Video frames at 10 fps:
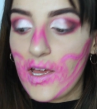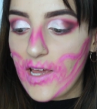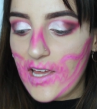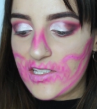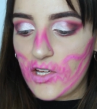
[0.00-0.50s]

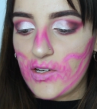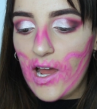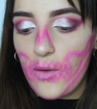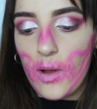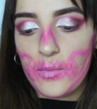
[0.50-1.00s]
Okay, so
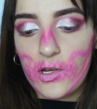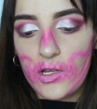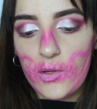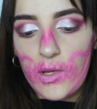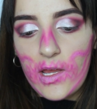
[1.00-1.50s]
now I'm
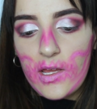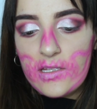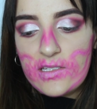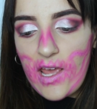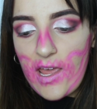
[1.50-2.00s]
going to
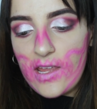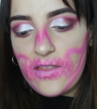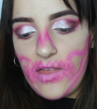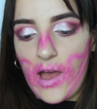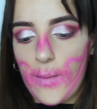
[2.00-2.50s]

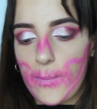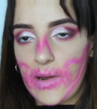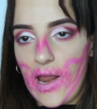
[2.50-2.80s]
take that